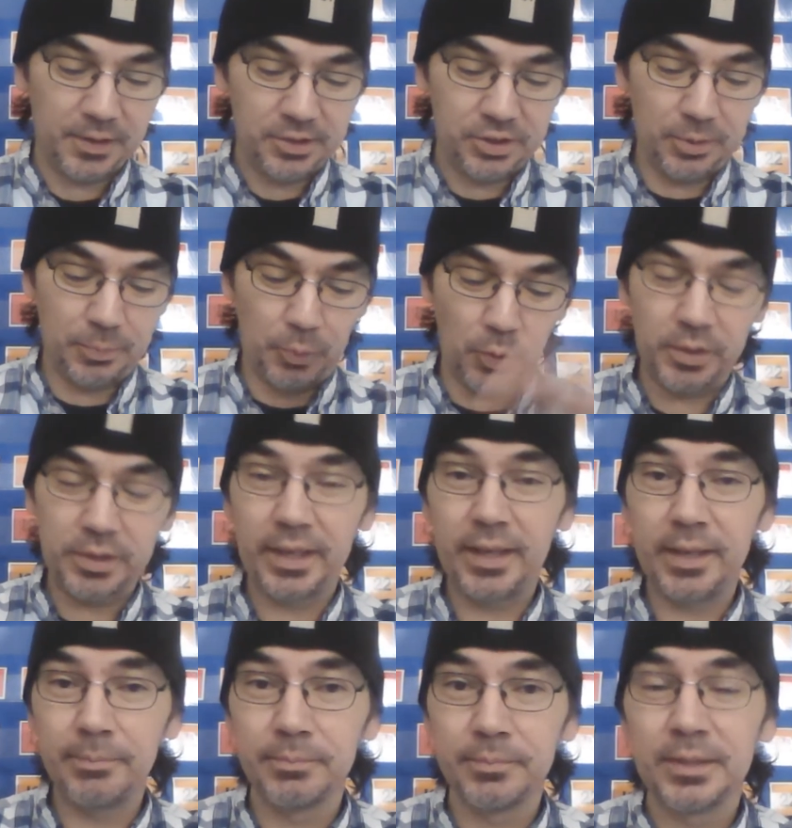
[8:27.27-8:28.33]
Some more
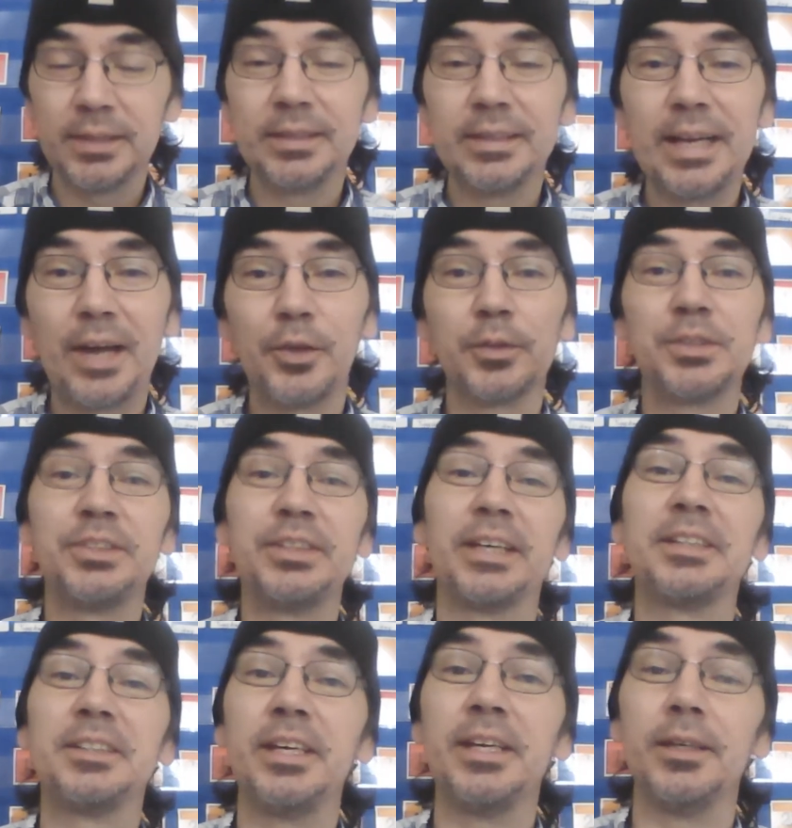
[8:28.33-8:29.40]
came. Now there's
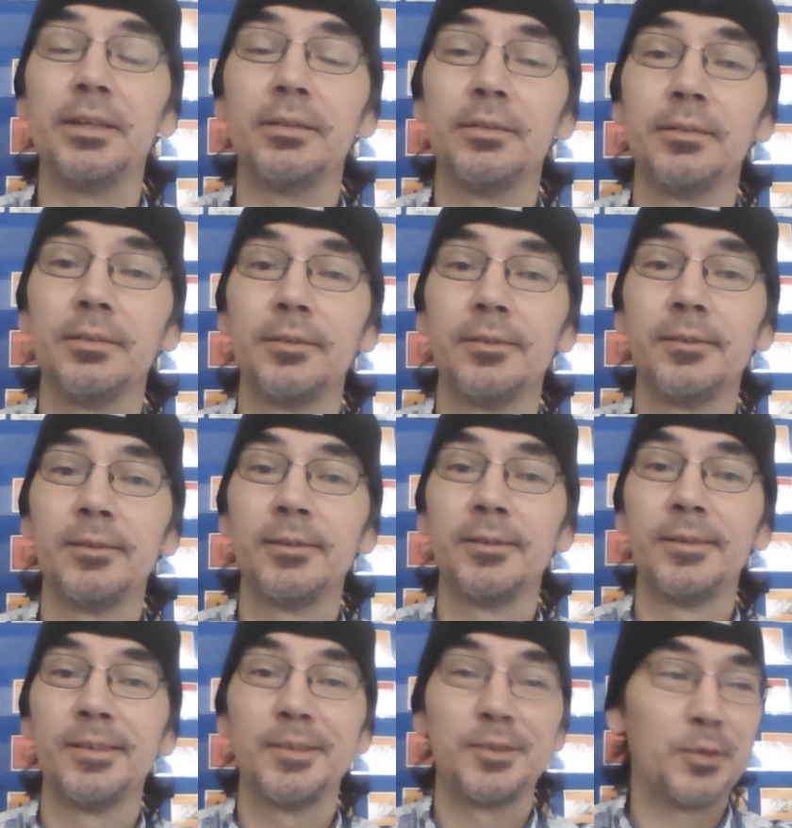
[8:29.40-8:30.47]
16.
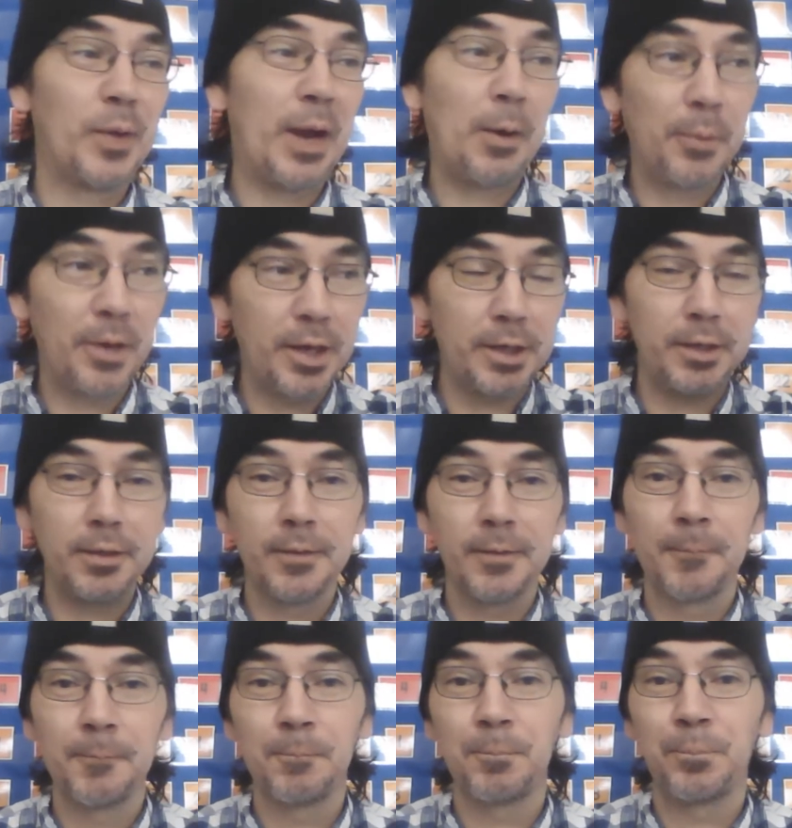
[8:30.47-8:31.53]
So how many
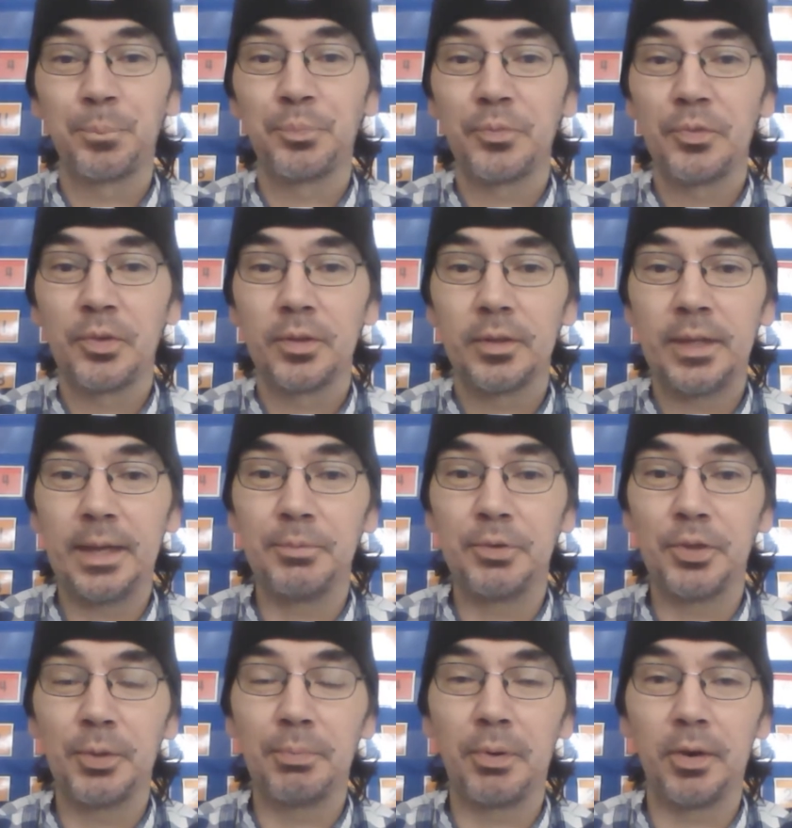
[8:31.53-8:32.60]
came
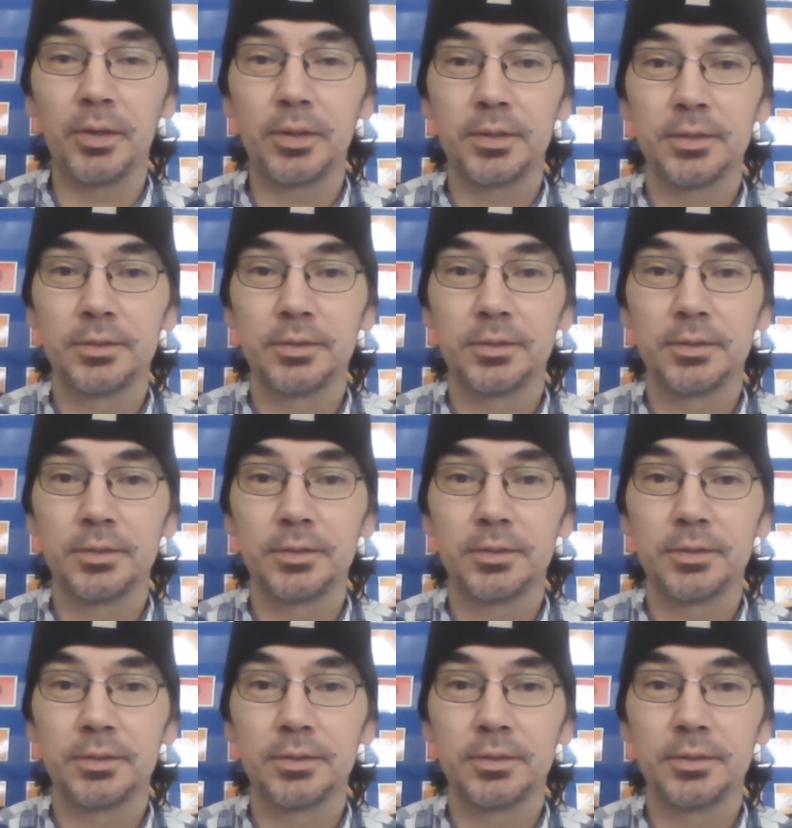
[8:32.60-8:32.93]
to the park?